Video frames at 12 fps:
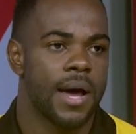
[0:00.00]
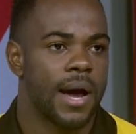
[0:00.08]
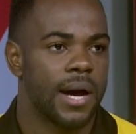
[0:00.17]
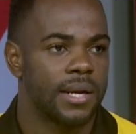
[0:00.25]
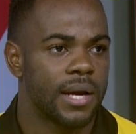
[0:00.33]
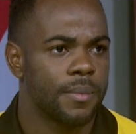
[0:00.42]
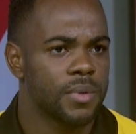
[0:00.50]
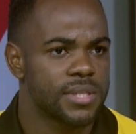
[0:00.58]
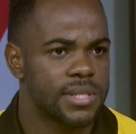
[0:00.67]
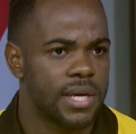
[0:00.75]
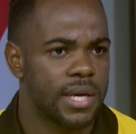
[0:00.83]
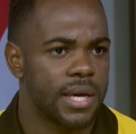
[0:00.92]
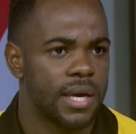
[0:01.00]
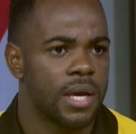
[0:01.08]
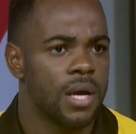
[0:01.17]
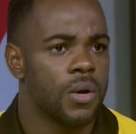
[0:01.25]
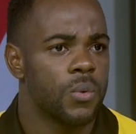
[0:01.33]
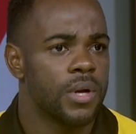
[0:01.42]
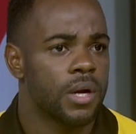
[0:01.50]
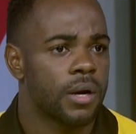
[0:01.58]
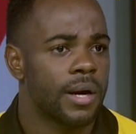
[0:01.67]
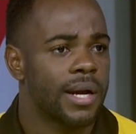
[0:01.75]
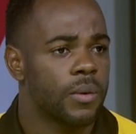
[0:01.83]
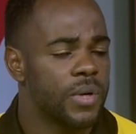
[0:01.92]
and I must say we
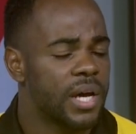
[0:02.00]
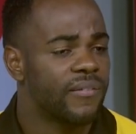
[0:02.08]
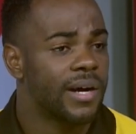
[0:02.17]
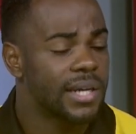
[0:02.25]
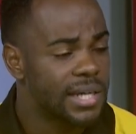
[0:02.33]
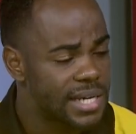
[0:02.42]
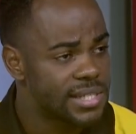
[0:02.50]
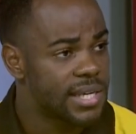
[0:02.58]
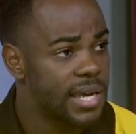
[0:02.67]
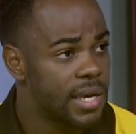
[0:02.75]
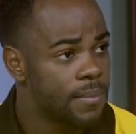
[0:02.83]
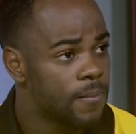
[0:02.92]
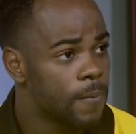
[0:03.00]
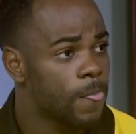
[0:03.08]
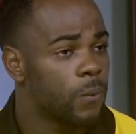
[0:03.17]
have analysed the game.